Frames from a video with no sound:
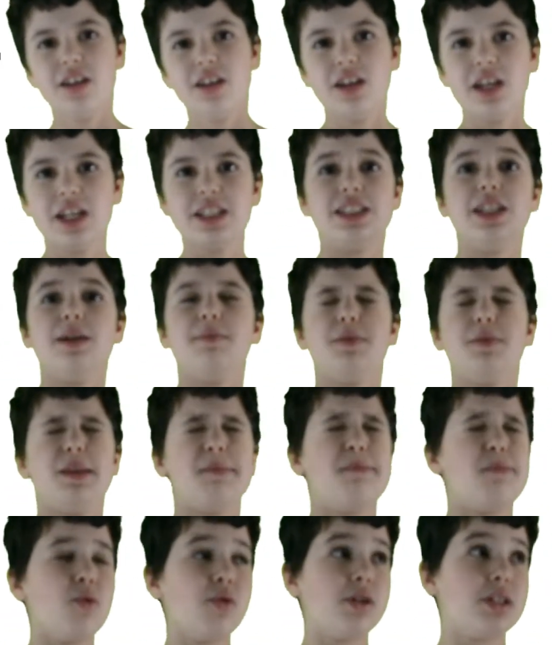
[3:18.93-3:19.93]
Except the
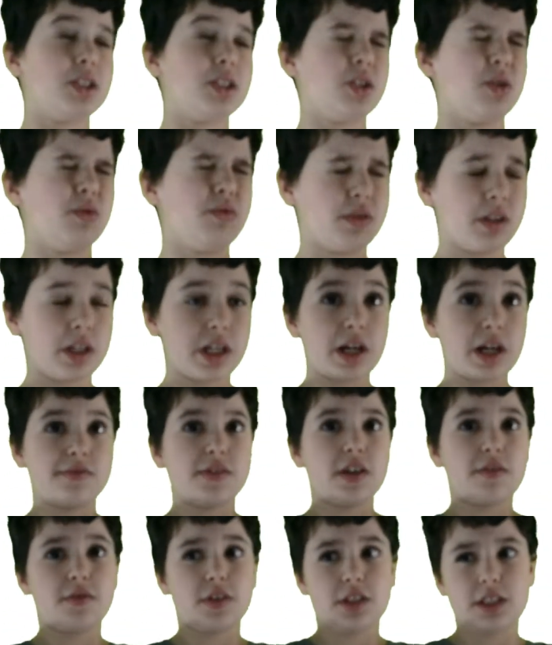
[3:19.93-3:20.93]
points don't really have
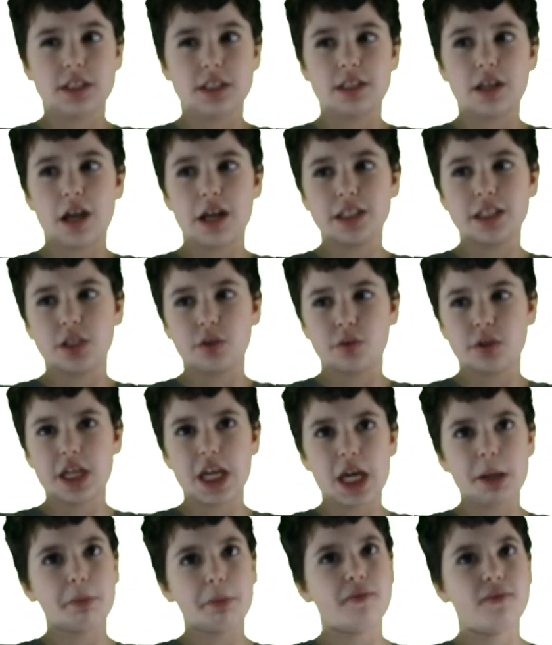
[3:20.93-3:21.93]
definite size. They're
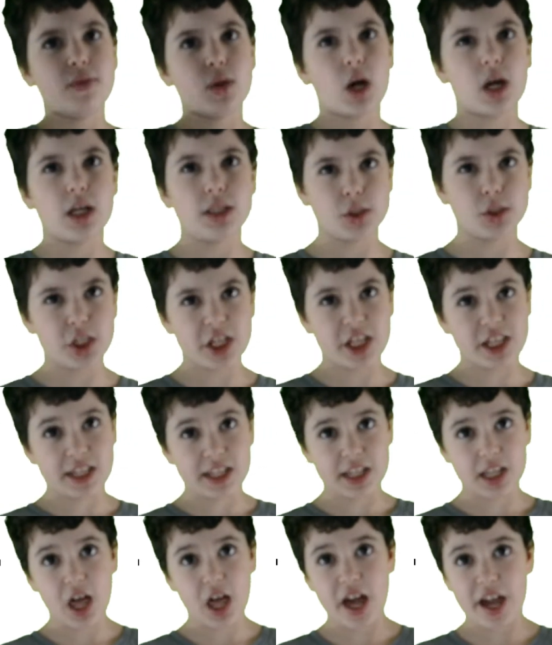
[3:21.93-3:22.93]
camouflaged in
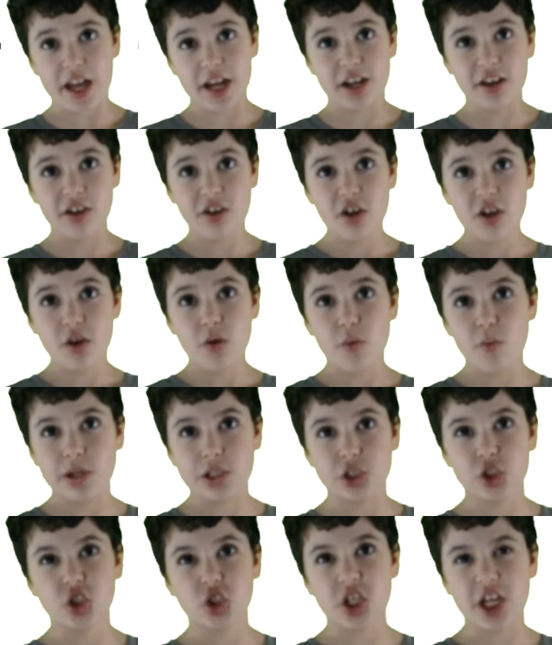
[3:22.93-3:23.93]
the line,
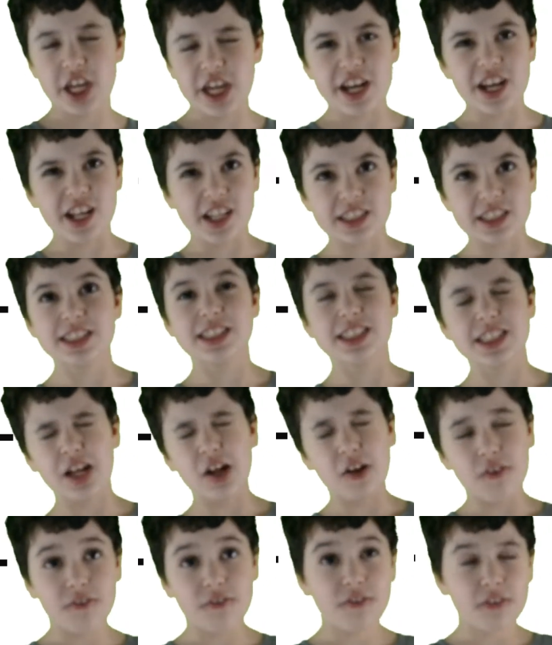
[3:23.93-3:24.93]
which it
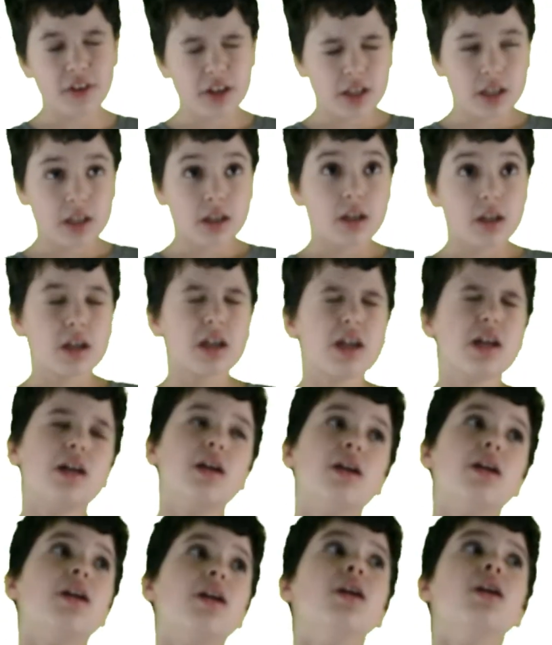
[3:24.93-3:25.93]
itself
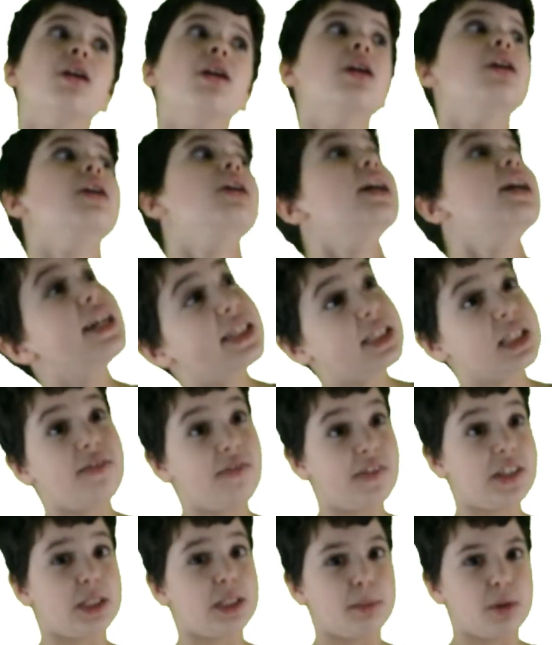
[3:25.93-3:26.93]
is
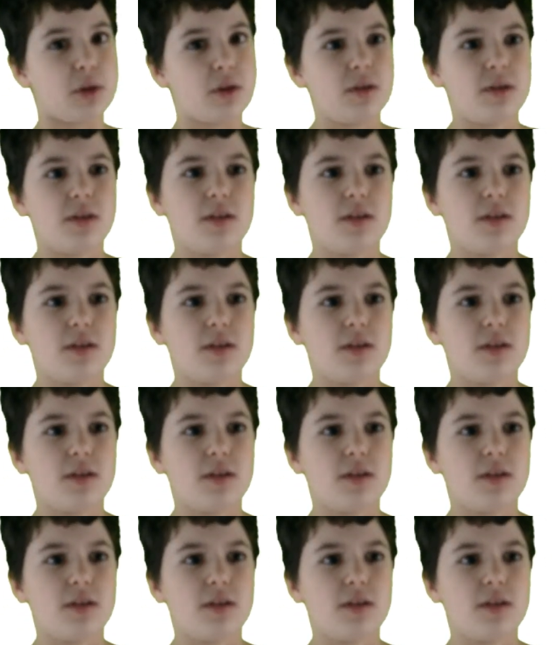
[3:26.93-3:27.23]
invisible